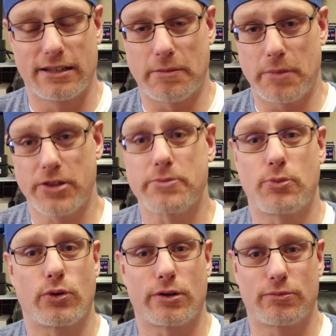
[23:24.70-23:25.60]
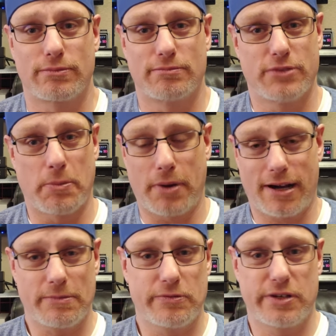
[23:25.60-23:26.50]
the motherboard, the
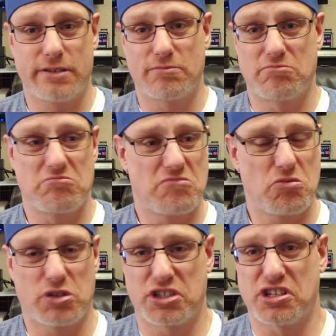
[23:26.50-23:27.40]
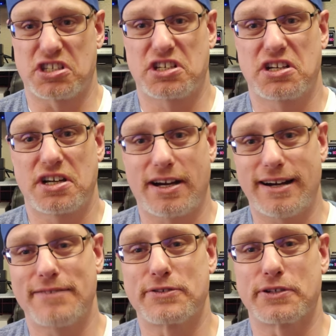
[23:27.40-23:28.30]
bottom of it was just
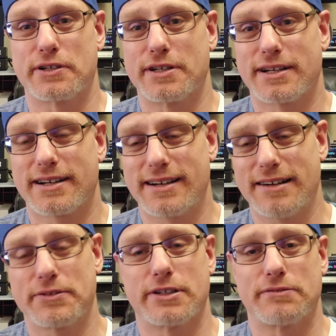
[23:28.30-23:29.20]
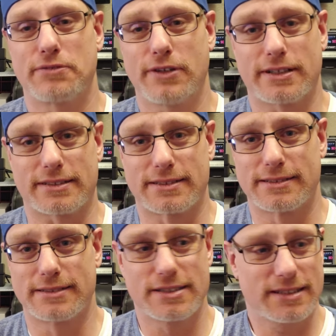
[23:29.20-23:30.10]
covered covered in flux,
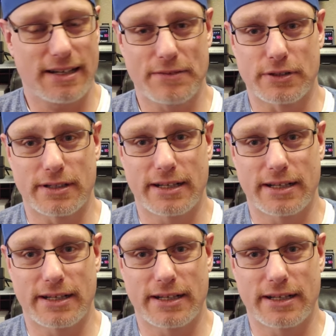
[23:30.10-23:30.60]
just covered.